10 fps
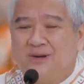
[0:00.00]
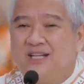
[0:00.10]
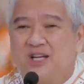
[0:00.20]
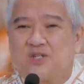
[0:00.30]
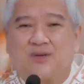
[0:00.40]

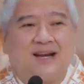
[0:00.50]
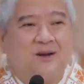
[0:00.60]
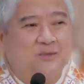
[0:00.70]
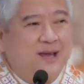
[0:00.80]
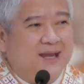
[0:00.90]
will just run
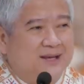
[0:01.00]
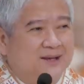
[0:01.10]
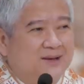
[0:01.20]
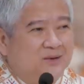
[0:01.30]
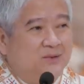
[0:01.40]
away,
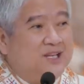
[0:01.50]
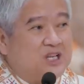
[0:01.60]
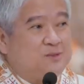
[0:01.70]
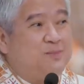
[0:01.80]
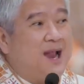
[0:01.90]
will
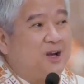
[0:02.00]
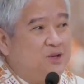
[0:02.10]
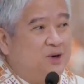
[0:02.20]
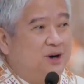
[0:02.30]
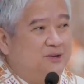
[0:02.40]
just block
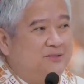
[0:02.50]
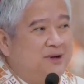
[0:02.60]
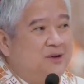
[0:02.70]
you off,